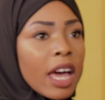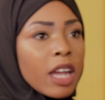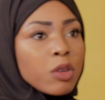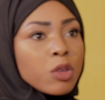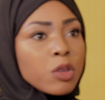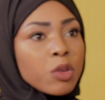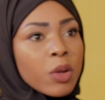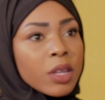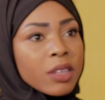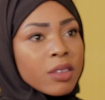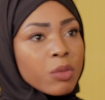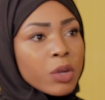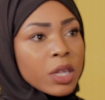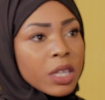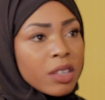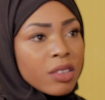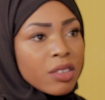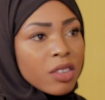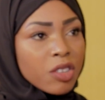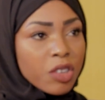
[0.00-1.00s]
And it was
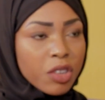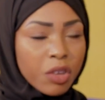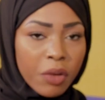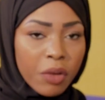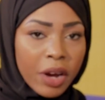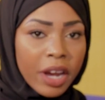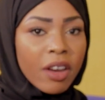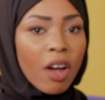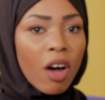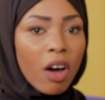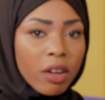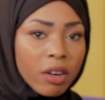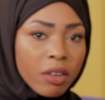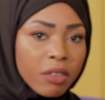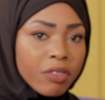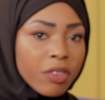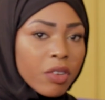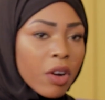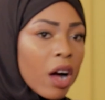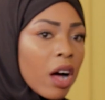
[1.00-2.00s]
really such a great
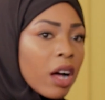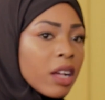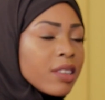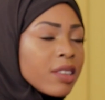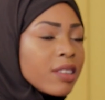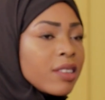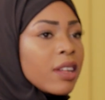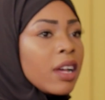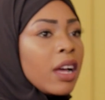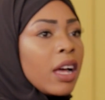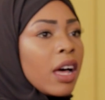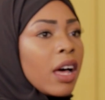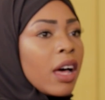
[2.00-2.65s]
honor for us.